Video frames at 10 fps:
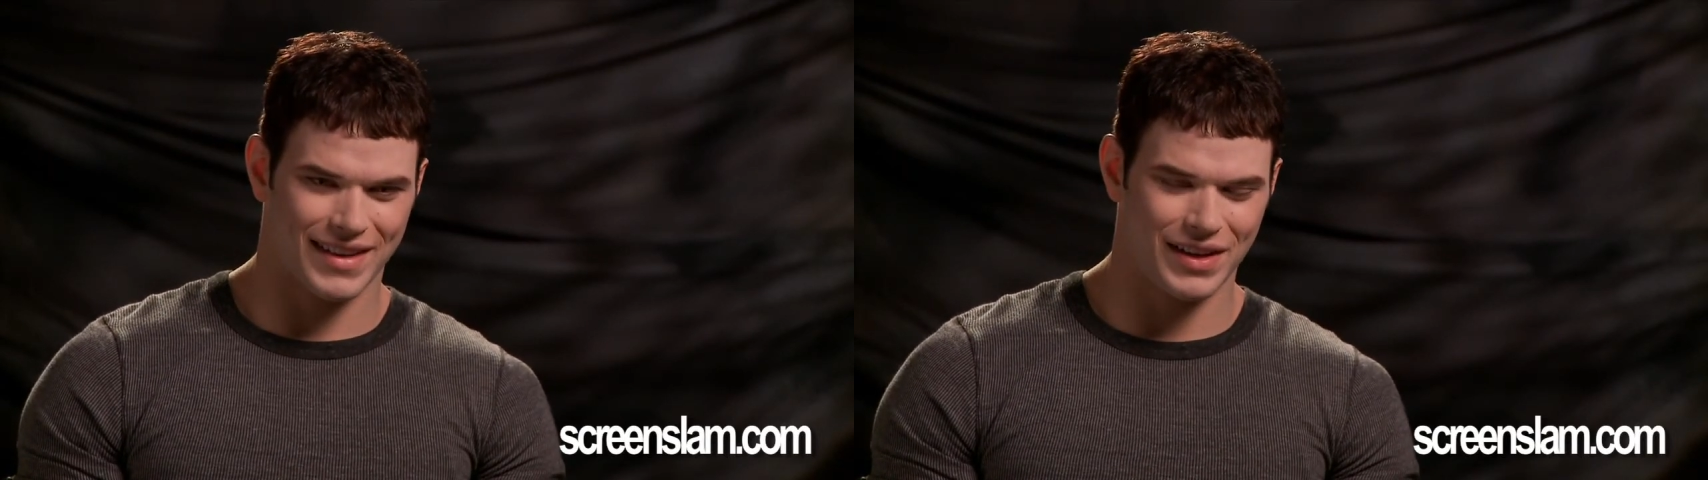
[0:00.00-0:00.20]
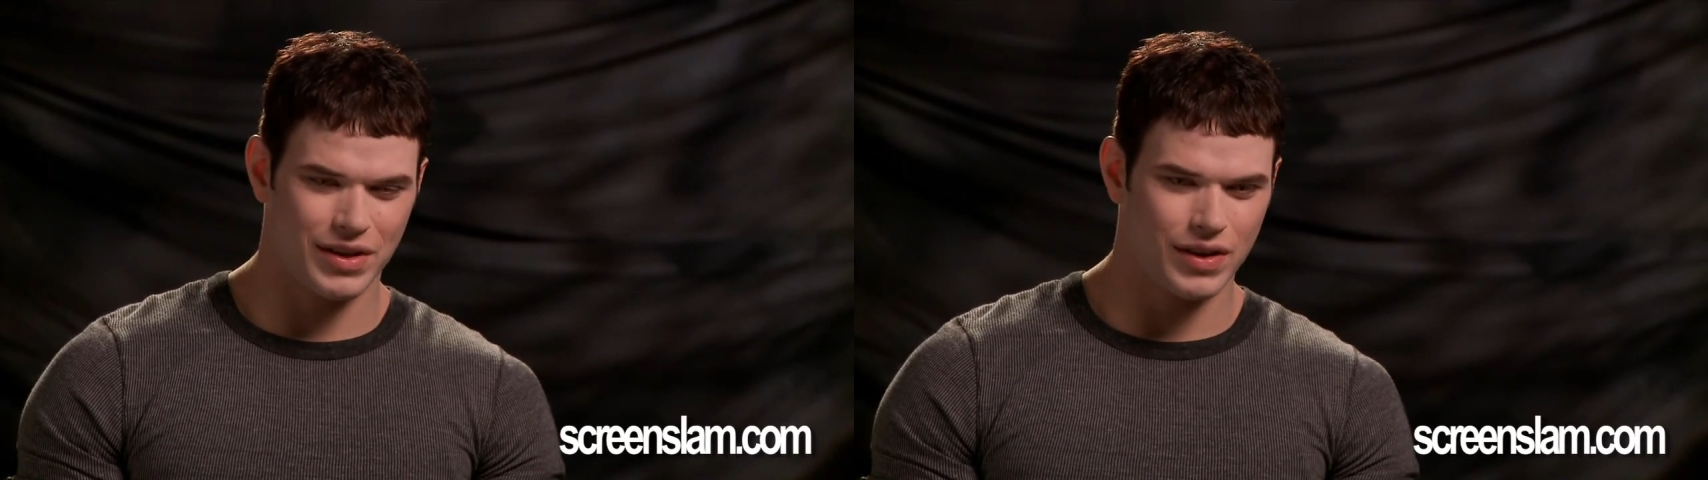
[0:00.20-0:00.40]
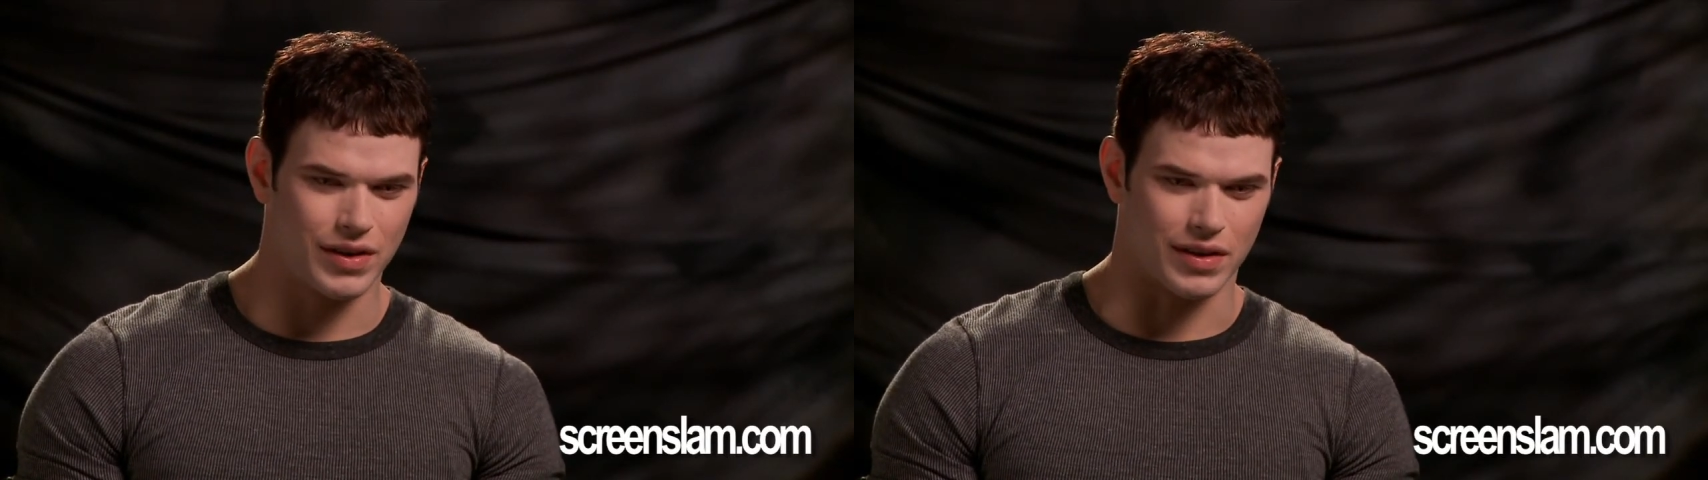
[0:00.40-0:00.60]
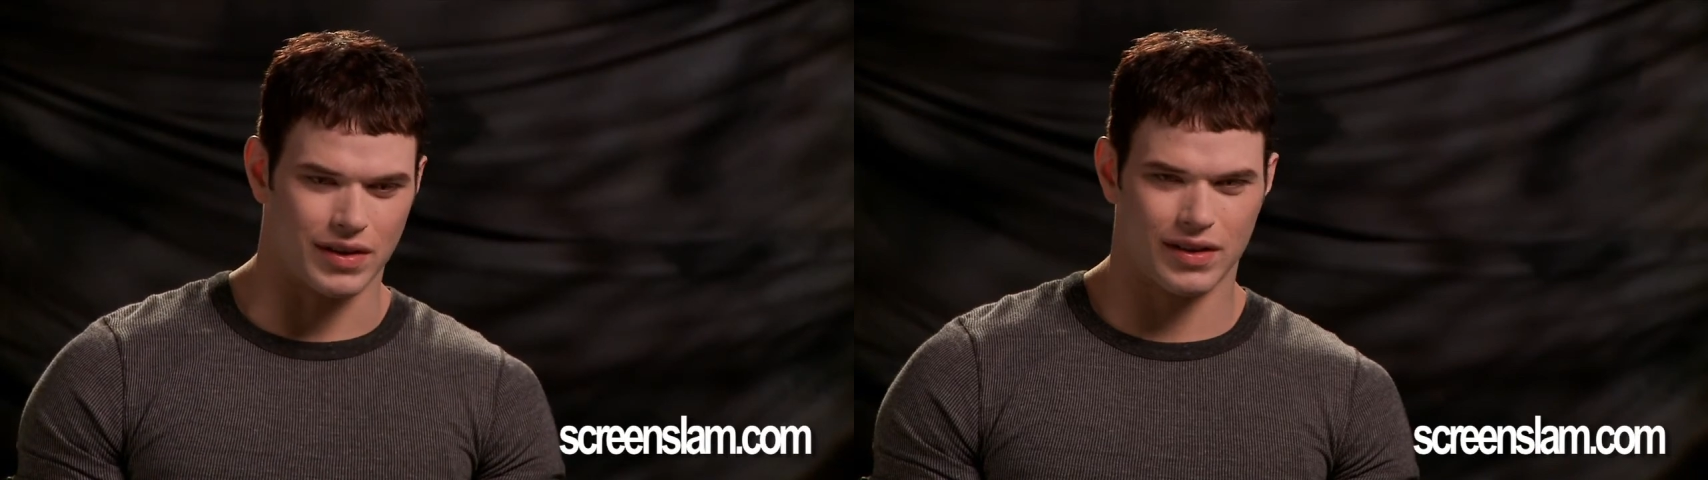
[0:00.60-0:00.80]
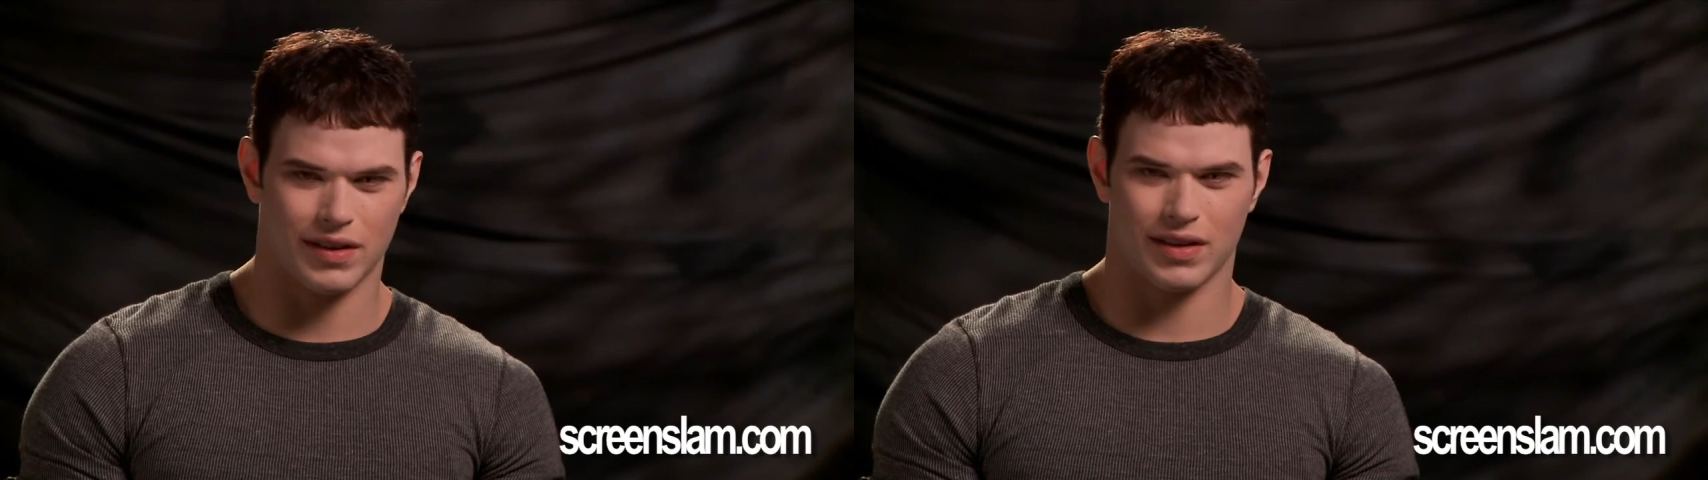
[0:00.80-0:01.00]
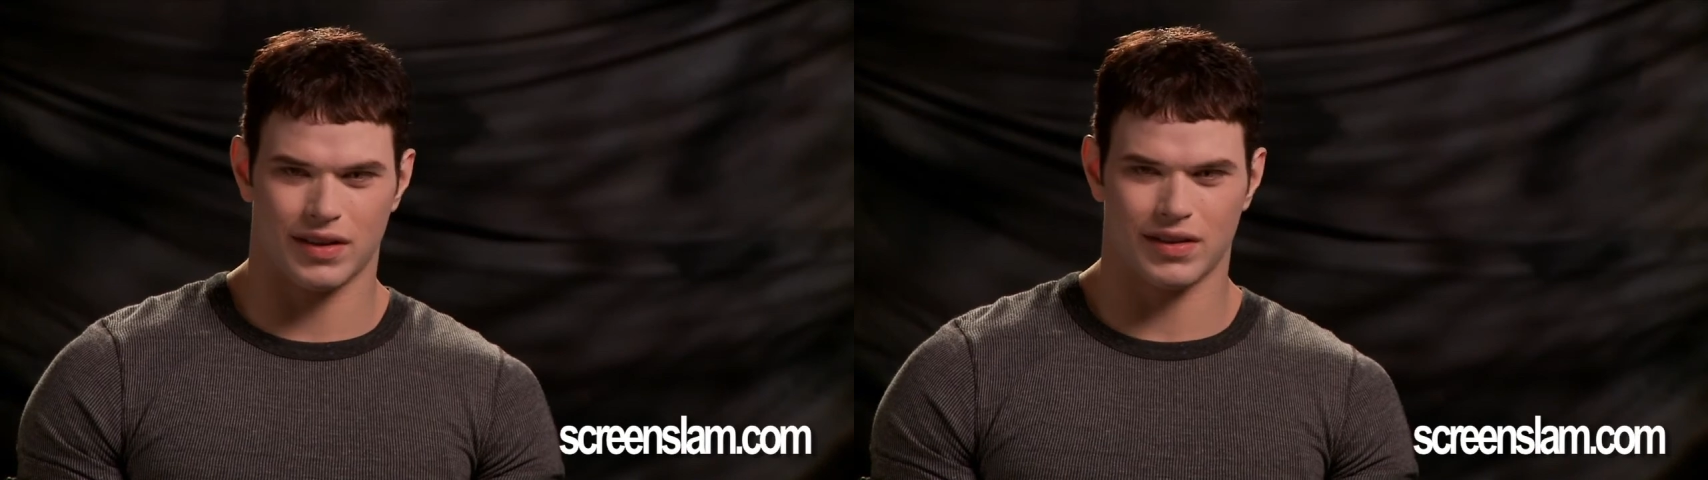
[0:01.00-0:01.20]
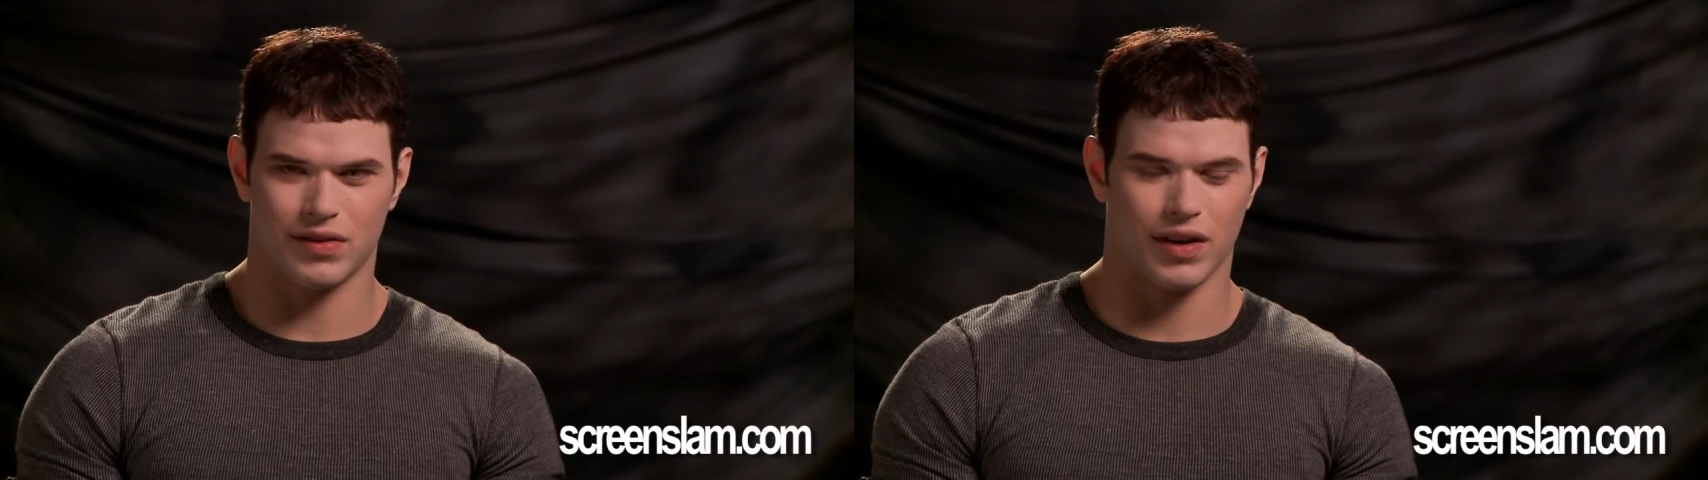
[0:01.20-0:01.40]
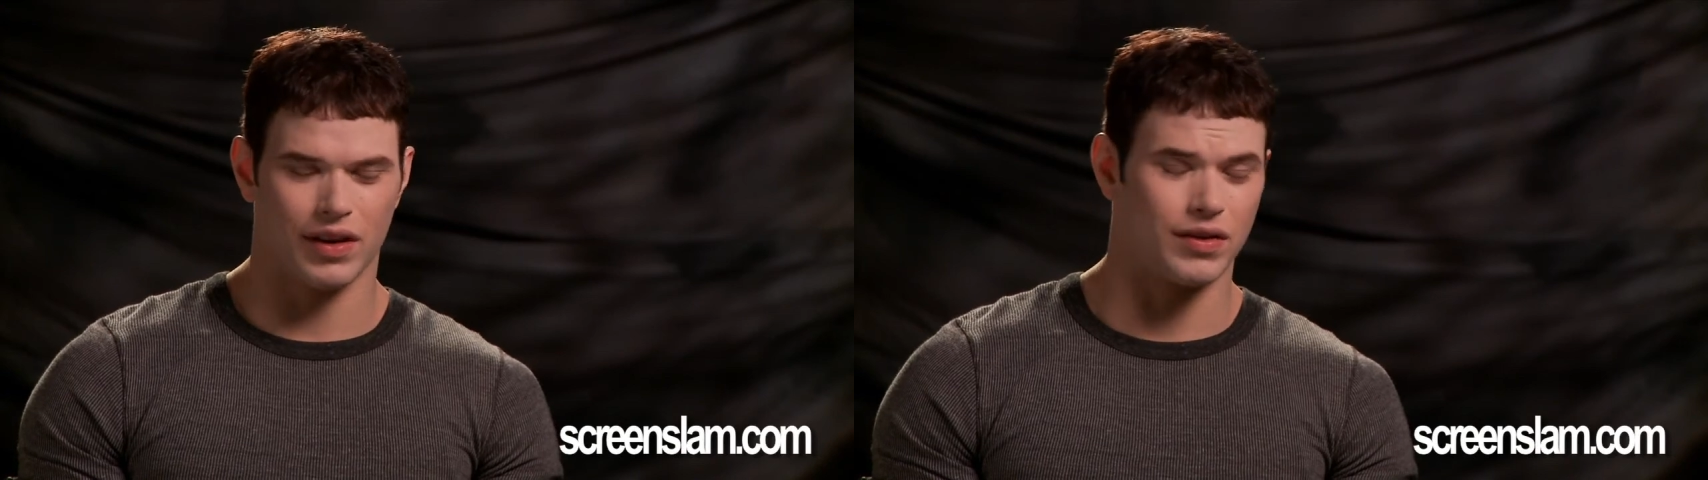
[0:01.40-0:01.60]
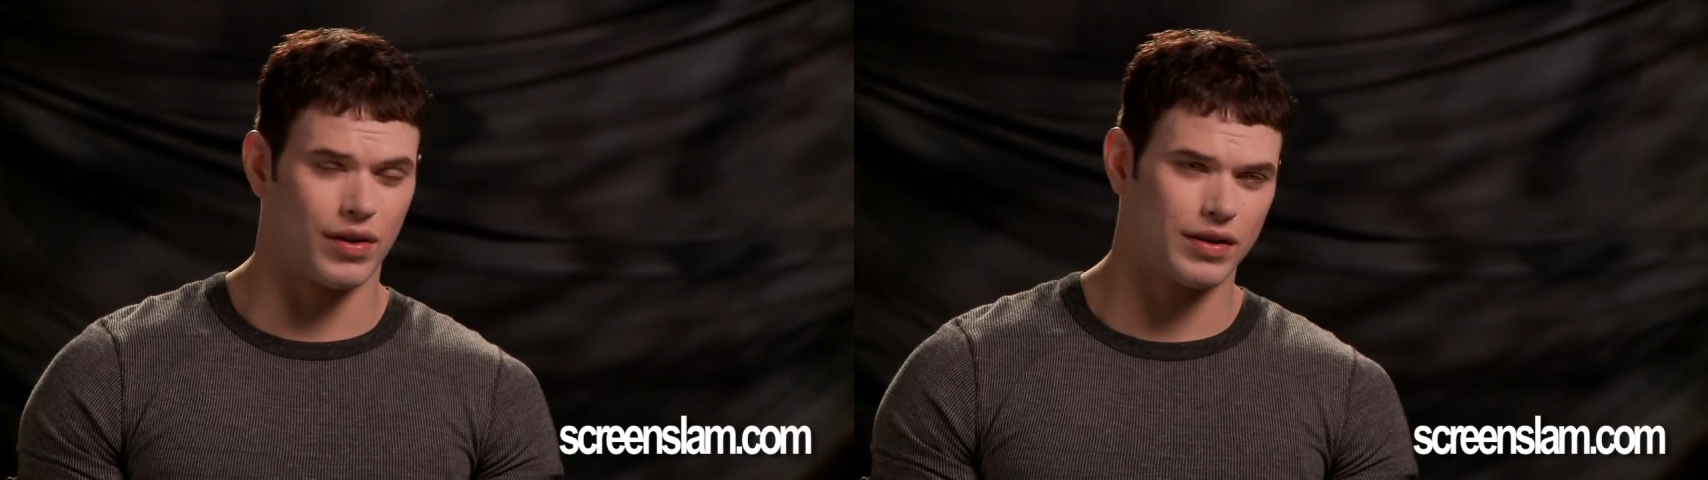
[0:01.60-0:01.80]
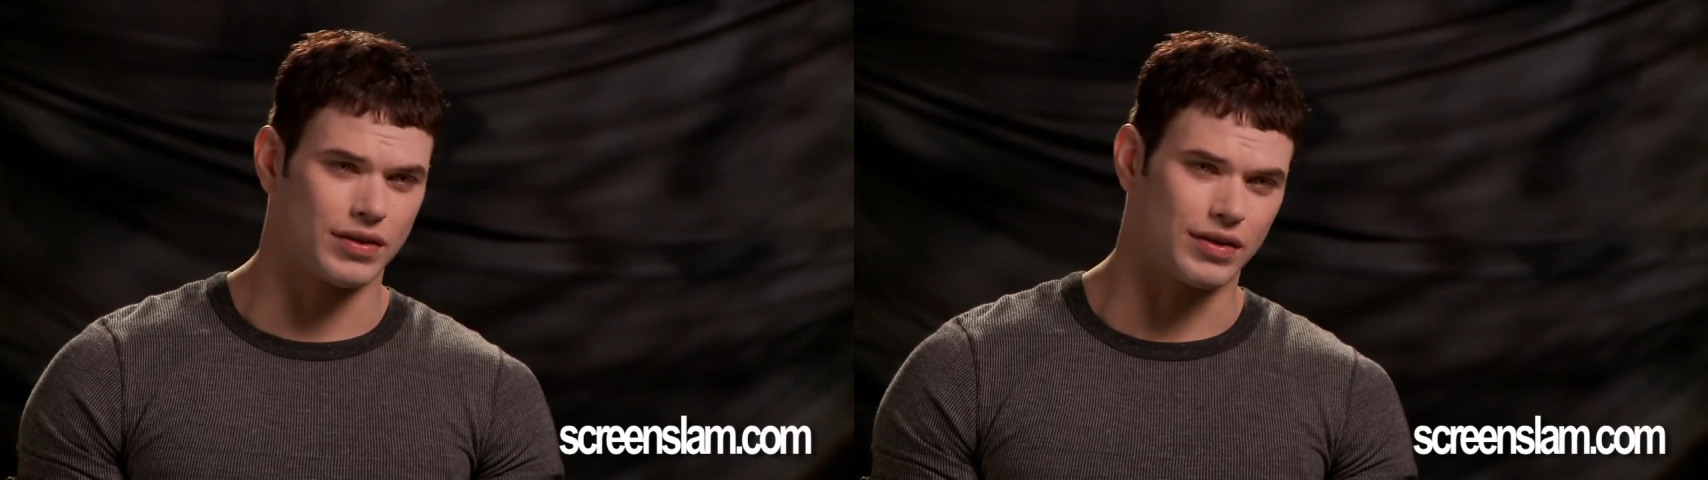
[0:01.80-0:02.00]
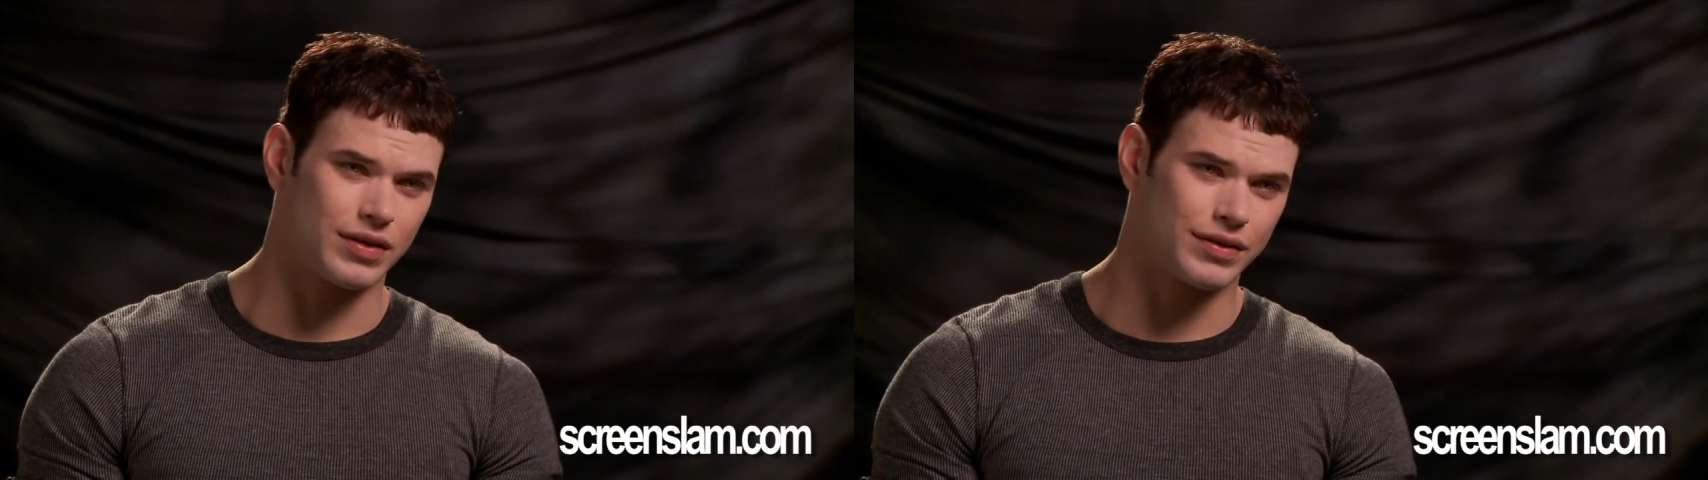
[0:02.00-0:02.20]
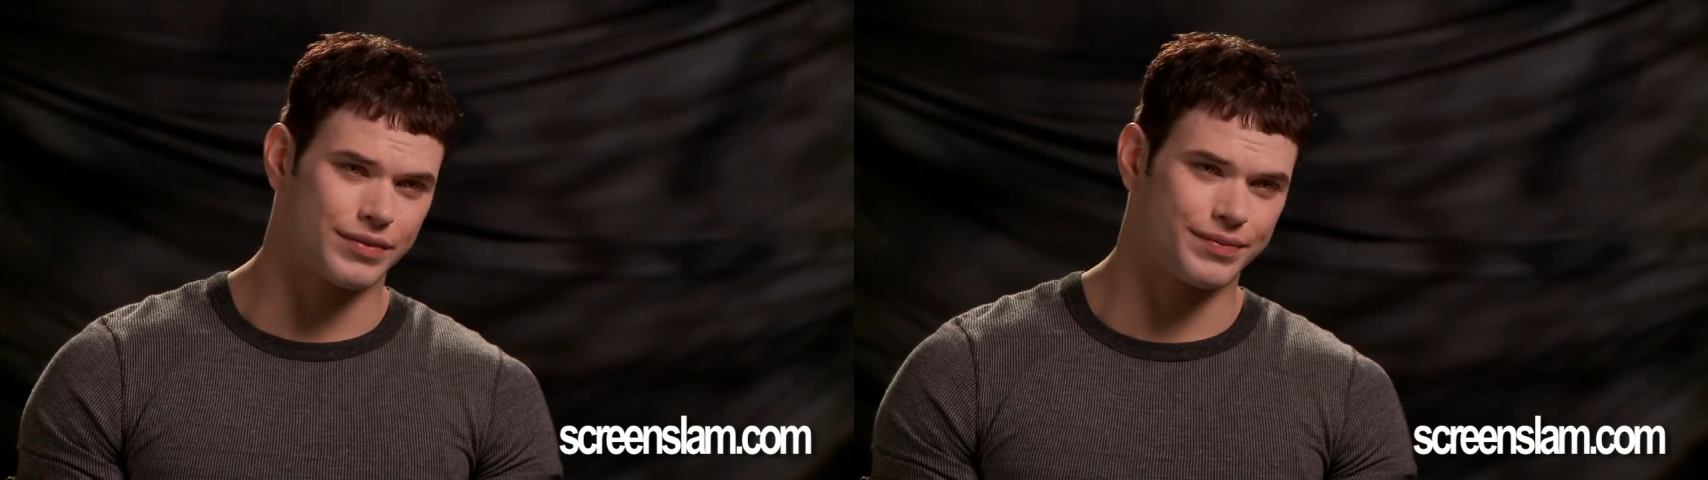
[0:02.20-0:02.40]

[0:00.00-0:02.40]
I don't know. He, he's a great director.